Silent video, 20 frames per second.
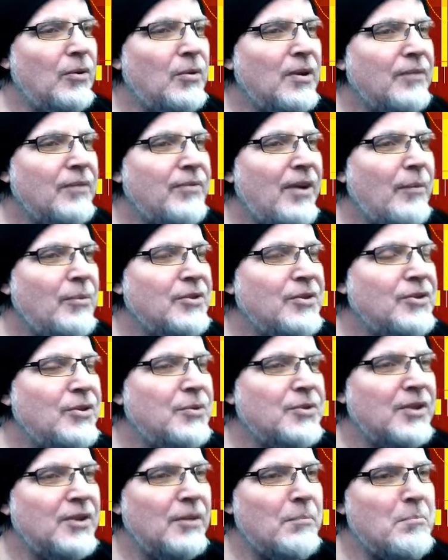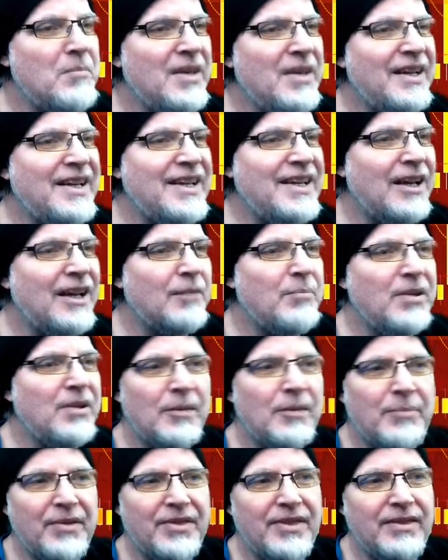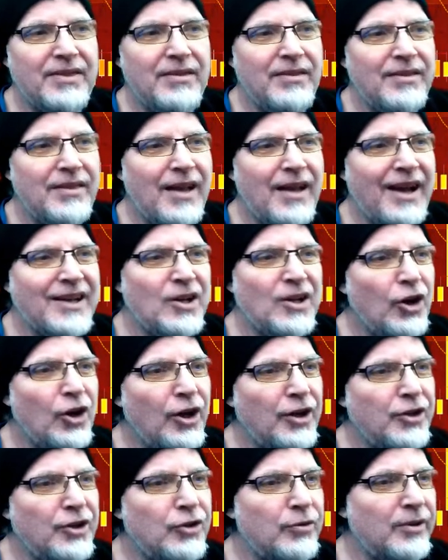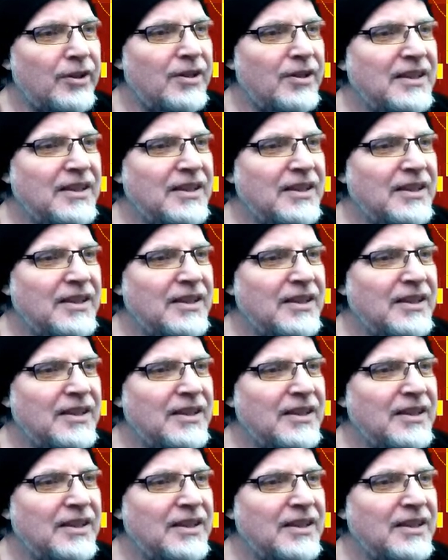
If I was using a mini, I'd be up at 900.